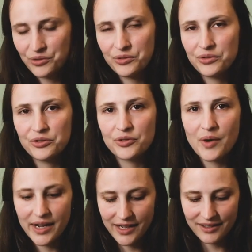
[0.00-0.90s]
to
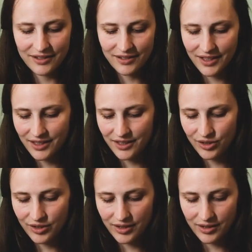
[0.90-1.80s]
try it. And
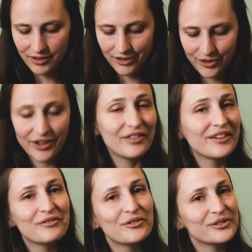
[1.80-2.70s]
so I
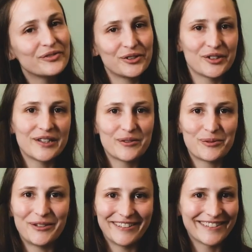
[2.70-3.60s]
think for first
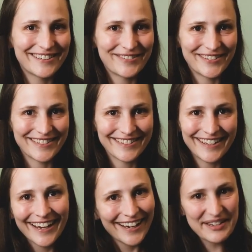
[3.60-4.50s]
experience it was
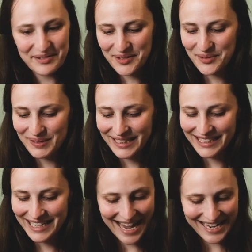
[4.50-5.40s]
it was
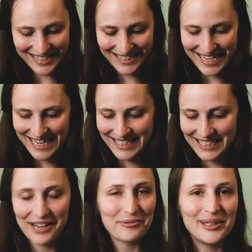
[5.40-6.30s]
really nice,
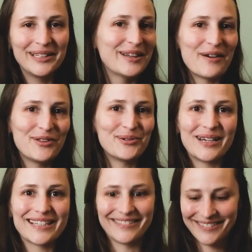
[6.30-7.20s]
and I really love the
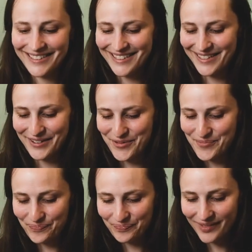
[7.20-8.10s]
results. So
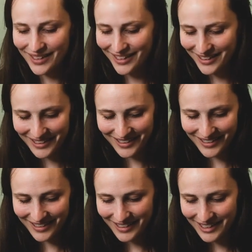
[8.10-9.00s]
I
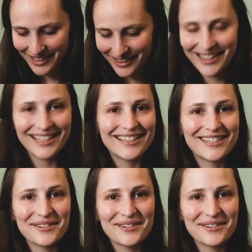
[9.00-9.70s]
think it's